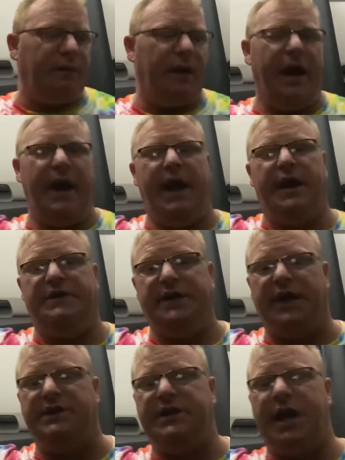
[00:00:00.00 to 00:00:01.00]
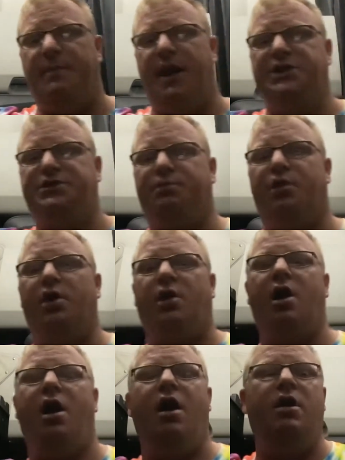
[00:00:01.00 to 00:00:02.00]
and decontamination
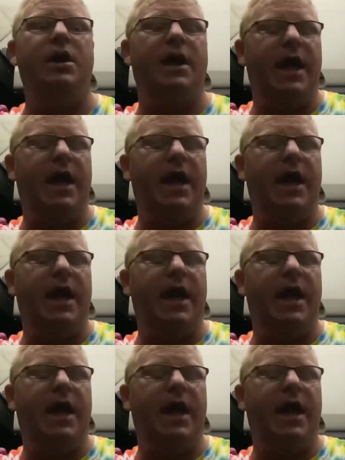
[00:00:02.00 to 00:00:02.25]
protocol.